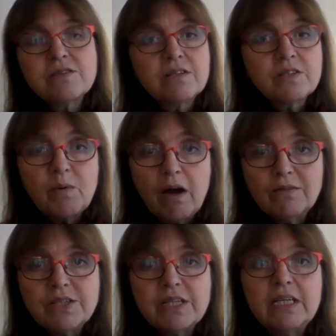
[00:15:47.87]
There's
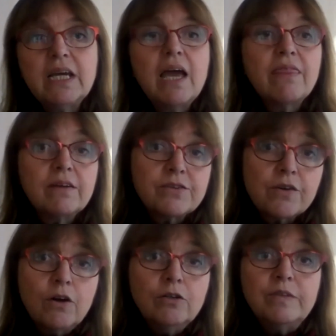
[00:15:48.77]
poverty, there's
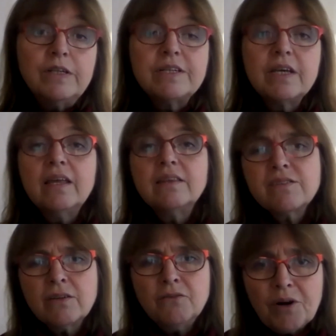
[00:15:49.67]
COVID, there's
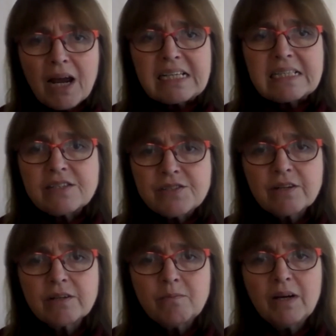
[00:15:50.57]
unrest in
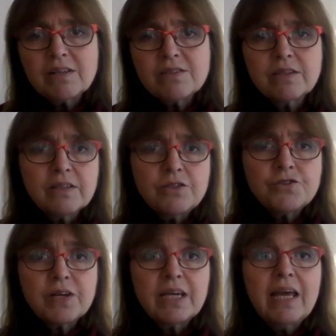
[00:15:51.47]
certain parts of the
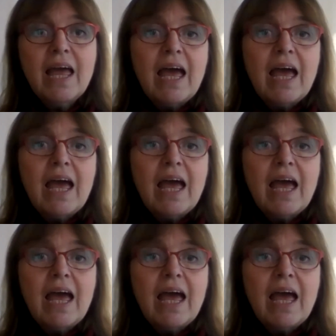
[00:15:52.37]
country.